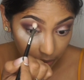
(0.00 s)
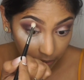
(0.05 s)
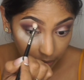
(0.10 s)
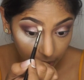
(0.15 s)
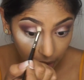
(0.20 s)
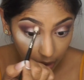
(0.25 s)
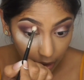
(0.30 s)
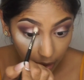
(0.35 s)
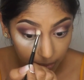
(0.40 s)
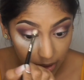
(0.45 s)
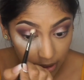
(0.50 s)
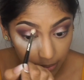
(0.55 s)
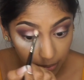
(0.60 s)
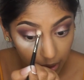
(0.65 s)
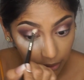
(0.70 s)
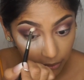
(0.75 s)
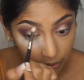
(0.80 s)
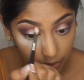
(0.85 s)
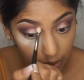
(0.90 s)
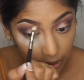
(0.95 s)
that really helps
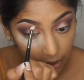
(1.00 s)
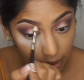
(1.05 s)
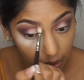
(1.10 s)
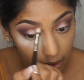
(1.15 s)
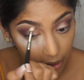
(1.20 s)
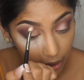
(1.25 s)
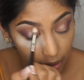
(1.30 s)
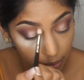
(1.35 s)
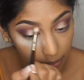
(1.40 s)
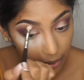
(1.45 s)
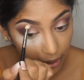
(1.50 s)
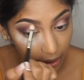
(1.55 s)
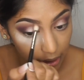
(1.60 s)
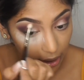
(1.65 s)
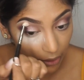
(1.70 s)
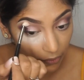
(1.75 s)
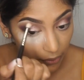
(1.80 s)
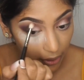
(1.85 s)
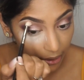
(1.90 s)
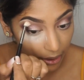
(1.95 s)
me really blend
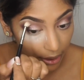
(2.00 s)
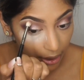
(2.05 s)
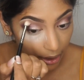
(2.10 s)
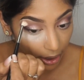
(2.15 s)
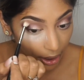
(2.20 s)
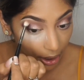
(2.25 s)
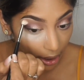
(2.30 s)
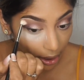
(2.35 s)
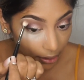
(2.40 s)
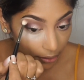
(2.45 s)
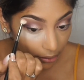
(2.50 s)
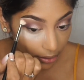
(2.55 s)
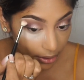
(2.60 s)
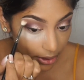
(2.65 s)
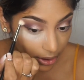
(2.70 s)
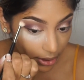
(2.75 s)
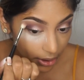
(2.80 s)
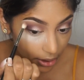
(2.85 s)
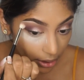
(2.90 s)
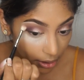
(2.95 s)
everything
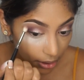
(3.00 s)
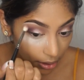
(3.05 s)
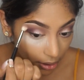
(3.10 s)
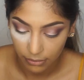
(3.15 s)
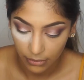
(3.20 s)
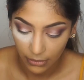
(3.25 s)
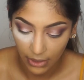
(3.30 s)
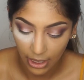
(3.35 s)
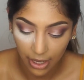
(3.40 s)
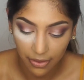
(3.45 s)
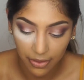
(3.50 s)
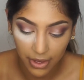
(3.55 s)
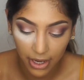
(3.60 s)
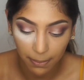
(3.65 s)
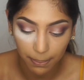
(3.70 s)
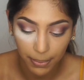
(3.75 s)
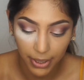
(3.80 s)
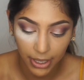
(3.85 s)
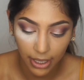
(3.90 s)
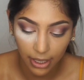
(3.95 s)
out. And then
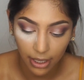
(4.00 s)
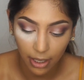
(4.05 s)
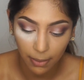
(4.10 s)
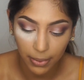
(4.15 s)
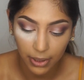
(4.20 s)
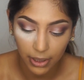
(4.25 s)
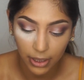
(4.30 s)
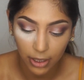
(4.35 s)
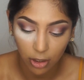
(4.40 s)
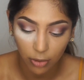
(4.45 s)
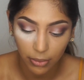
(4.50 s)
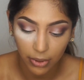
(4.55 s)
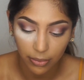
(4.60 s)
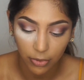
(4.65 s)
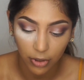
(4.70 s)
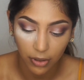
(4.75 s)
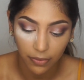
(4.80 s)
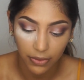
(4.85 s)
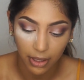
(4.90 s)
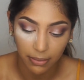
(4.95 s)
I'm picking up a little bit
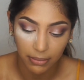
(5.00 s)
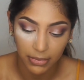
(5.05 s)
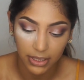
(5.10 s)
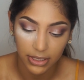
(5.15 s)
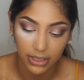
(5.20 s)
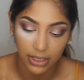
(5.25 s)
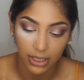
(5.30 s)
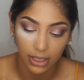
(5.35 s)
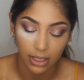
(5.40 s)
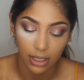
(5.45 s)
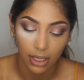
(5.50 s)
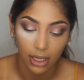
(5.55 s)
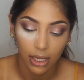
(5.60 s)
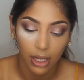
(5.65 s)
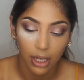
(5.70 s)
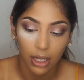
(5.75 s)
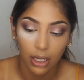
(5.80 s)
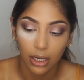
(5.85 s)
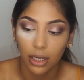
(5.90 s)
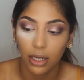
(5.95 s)
more of that Mystic
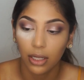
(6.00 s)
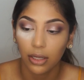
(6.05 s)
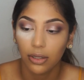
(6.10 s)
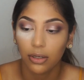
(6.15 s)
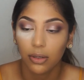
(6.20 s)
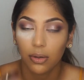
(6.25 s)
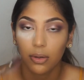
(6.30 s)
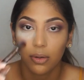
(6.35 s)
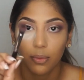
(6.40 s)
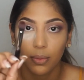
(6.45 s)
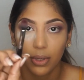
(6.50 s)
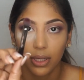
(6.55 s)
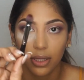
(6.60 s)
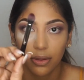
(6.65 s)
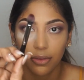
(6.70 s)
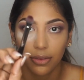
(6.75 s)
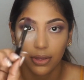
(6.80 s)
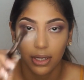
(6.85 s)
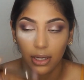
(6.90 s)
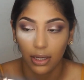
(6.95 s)
color
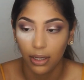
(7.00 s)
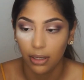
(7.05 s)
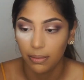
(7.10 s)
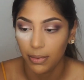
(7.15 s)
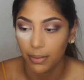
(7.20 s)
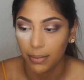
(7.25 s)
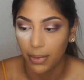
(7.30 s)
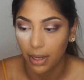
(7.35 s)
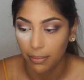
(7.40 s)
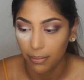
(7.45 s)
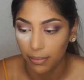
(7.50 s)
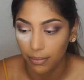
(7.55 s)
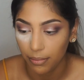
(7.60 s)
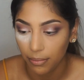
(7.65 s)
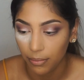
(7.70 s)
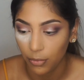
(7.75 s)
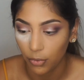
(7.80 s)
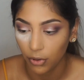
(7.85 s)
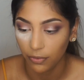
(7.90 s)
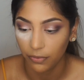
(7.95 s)
with my
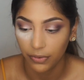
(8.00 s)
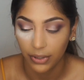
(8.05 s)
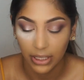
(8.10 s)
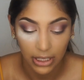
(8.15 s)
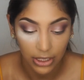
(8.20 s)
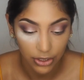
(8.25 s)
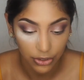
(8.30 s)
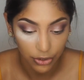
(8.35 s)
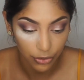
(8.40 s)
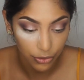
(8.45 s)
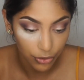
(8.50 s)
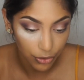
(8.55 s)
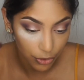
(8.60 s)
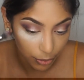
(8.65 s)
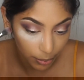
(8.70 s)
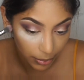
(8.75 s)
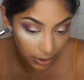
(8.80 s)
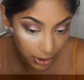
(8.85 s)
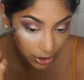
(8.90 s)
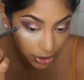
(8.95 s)
Morphe
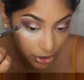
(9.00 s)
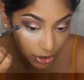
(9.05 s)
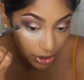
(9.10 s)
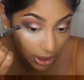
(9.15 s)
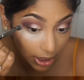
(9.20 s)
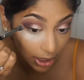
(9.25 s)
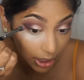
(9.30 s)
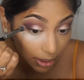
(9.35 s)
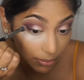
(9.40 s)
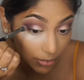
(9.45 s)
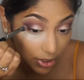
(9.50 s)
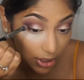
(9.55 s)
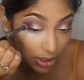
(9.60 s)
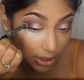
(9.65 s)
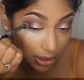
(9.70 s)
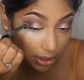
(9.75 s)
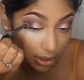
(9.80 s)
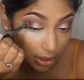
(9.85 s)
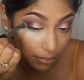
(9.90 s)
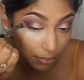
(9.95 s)
E22 brush, and I'm
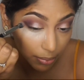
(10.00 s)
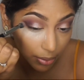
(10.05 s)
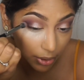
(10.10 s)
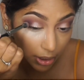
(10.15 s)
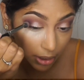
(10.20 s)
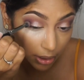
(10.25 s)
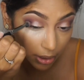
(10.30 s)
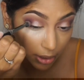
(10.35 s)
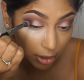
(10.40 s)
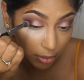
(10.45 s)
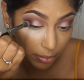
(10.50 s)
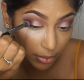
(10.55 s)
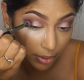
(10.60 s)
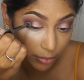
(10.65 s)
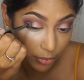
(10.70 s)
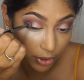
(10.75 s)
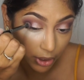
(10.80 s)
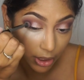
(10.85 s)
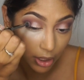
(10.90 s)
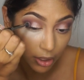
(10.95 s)
just gonna put a little bit
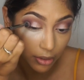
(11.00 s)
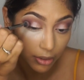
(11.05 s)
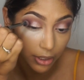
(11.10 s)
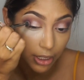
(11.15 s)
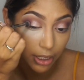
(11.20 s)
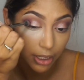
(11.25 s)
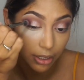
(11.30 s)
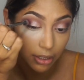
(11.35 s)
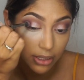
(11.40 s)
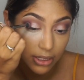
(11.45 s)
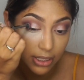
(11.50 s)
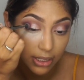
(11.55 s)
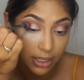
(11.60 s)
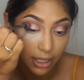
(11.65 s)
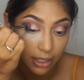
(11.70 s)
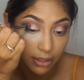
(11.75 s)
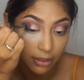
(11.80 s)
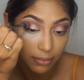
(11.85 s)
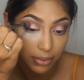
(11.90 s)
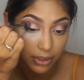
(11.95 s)
more color here to
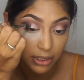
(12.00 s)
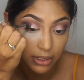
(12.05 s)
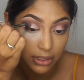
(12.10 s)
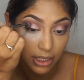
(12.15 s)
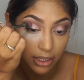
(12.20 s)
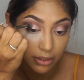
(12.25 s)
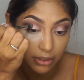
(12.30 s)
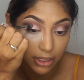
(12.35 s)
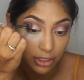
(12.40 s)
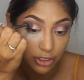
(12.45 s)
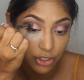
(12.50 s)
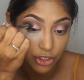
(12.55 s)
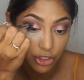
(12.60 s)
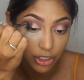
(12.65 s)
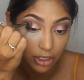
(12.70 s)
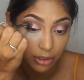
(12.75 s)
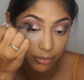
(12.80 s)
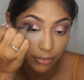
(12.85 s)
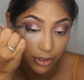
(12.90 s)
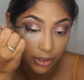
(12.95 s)
kind of blend out that
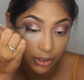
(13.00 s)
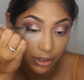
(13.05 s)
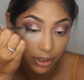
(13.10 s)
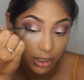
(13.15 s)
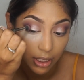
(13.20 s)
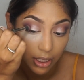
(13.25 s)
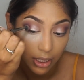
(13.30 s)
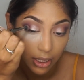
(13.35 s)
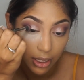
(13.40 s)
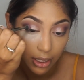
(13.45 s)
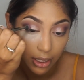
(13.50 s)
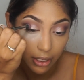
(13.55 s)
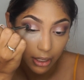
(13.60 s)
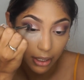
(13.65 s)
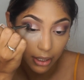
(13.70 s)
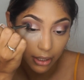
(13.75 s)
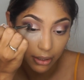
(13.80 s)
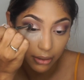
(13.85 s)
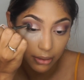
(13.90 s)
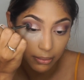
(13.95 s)
shimmer
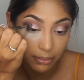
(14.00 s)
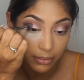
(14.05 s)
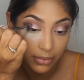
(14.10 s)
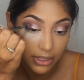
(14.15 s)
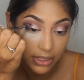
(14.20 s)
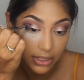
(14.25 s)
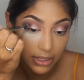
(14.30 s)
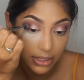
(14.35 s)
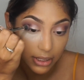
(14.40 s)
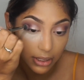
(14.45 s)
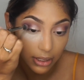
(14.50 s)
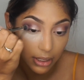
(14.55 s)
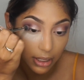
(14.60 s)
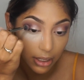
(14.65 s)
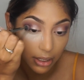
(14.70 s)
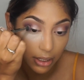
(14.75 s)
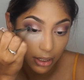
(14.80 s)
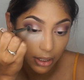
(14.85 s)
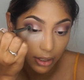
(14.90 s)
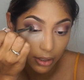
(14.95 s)
and the
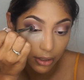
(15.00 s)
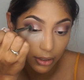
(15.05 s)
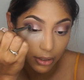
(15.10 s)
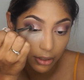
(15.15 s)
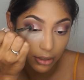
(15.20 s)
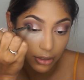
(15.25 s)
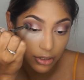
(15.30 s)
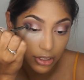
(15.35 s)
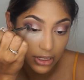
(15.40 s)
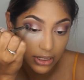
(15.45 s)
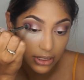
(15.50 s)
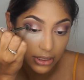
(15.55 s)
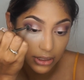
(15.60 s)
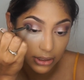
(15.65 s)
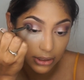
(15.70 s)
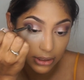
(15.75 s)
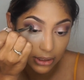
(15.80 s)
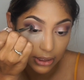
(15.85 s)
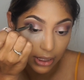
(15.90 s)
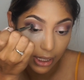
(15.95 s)
Mystic color, just
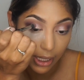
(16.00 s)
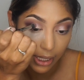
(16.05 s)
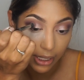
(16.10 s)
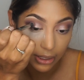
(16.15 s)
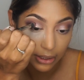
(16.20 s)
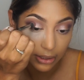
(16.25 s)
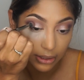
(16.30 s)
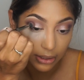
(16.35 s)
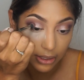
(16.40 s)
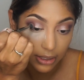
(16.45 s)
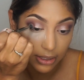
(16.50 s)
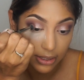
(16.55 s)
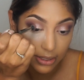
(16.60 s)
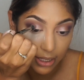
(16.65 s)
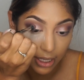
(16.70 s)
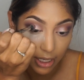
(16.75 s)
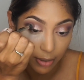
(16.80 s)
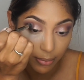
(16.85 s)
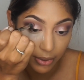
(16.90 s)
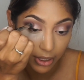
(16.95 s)
slightly
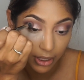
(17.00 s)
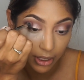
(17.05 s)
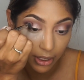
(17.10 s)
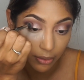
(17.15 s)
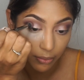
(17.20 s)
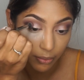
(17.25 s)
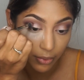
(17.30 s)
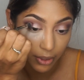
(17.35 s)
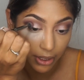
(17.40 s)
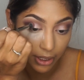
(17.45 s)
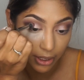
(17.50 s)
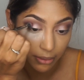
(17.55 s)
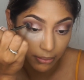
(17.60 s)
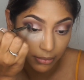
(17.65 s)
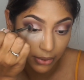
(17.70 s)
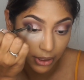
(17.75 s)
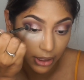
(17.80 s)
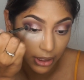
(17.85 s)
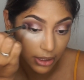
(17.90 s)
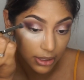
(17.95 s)
tapping it where they
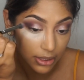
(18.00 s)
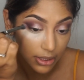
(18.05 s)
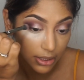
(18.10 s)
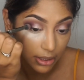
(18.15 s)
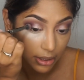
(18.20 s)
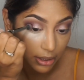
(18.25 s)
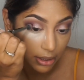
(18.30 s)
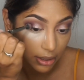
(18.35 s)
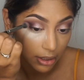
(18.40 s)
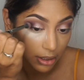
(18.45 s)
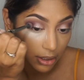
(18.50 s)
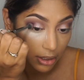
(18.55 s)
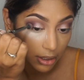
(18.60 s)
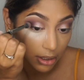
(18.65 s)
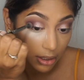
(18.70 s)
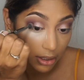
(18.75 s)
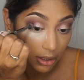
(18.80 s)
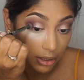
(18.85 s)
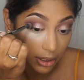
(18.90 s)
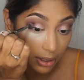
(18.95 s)
meet,
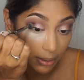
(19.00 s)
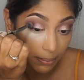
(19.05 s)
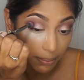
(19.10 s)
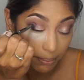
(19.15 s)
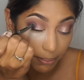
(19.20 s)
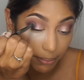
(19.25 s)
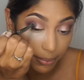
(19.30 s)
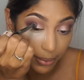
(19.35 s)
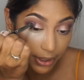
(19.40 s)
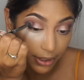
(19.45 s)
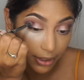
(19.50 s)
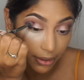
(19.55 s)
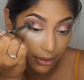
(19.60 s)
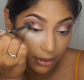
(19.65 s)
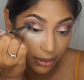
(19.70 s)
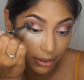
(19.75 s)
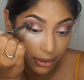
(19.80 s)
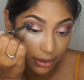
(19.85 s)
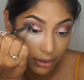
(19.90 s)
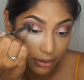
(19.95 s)
like
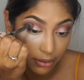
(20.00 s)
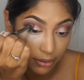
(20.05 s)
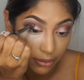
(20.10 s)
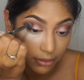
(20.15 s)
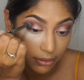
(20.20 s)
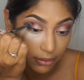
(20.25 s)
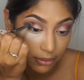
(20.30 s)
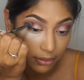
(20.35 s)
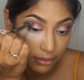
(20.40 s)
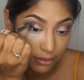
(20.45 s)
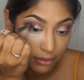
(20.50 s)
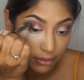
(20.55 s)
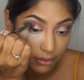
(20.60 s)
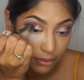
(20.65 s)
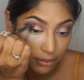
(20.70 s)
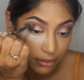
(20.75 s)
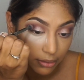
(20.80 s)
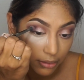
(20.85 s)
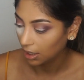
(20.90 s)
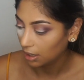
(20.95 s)
barely.
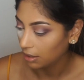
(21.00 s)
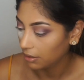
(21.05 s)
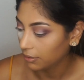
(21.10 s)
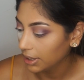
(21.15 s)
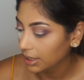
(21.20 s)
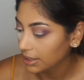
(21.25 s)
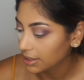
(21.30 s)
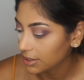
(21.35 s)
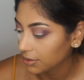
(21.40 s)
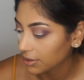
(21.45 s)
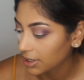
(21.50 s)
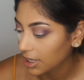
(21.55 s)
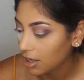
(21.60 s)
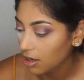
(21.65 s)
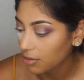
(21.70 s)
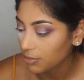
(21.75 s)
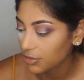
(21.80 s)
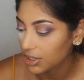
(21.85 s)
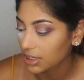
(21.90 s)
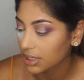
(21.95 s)
Alright, so
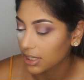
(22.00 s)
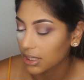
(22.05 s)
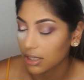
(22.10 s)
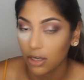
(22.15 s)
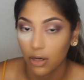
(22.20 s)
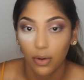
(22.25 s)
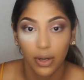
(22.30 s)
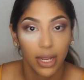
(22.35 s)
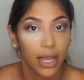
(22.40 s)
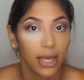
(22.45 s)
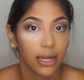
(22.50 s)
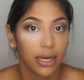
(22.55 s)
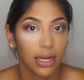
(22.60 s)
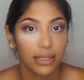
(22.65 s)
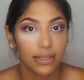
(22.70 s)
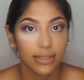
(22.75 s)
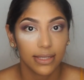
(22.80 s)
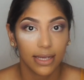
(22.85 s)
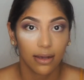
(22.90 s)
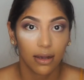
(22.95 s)
now I'm just going to go ahead
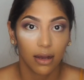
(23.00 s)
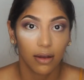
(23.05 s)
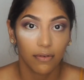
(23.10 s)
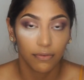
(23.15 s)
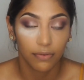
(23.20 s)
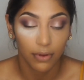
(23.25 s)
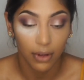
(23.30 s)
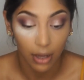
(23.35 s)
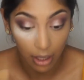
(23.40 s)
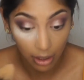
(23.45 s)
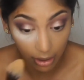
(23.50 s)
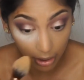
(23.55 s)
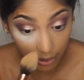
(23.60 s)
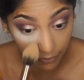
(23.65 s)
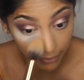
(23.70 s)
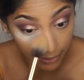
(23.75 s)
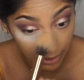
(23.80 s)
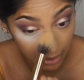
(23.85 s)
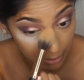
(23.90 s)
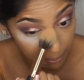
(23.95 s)
and take off all
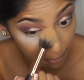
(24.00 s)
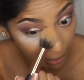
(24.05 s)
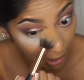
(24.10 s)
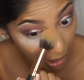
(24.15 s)
of this